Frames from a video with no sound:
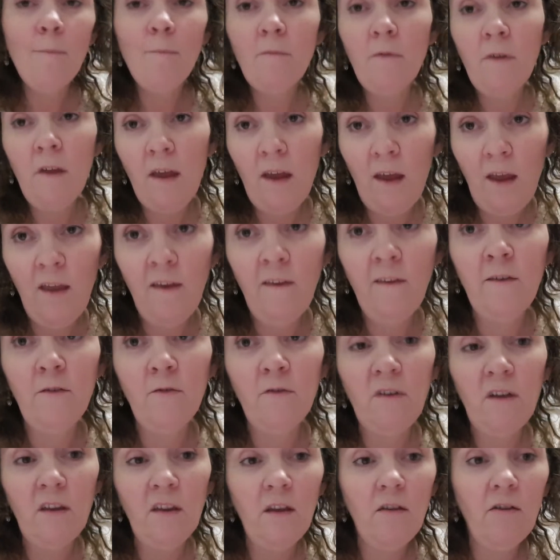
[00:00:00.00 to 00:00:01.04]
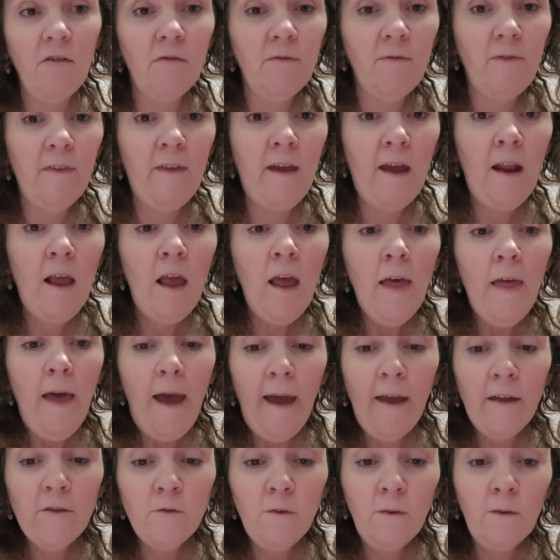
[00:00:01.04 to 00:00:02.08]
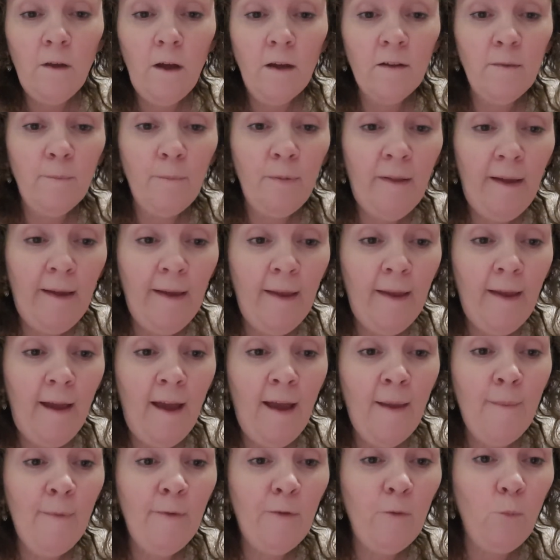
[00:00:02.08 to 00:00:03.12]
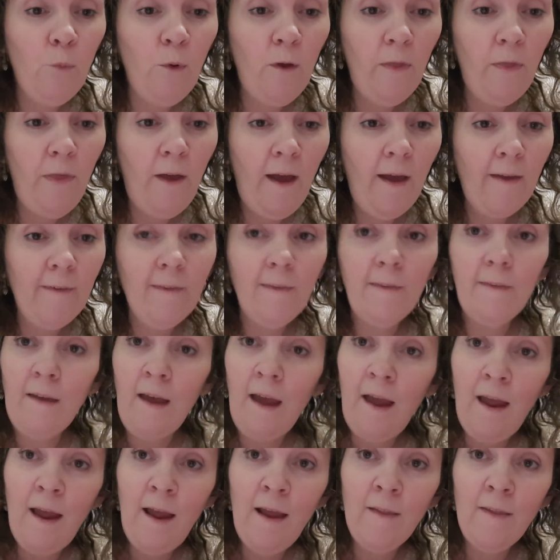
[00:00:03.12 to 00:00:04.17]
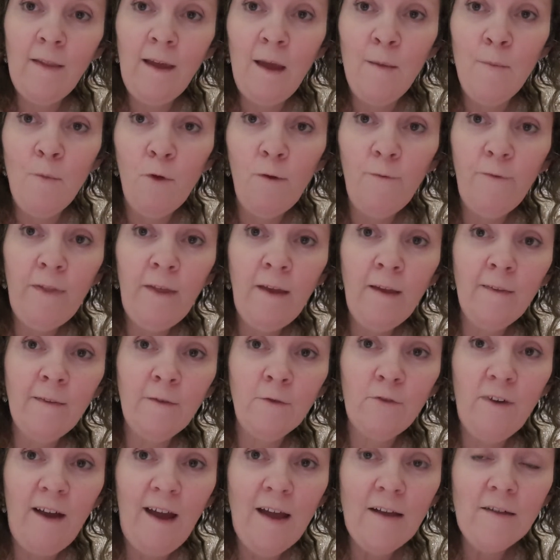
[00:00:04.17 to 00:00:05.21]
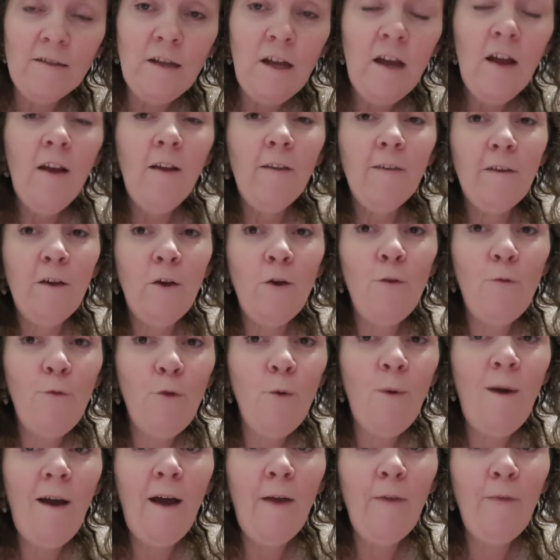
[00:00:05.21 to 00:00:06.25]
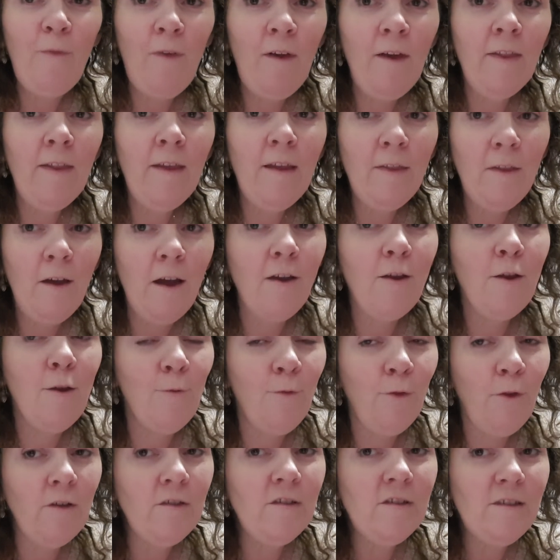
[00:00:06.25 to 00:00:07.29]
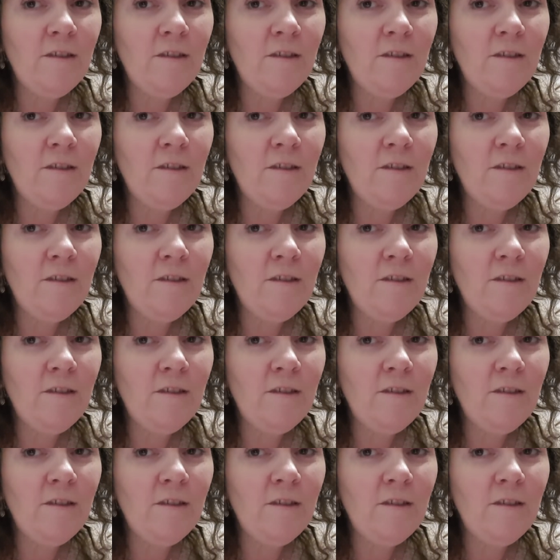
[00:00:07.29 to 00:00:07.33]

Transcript: keys are really good for that. Angels like to play games with us and they move things around. So if you are feeling like you've lost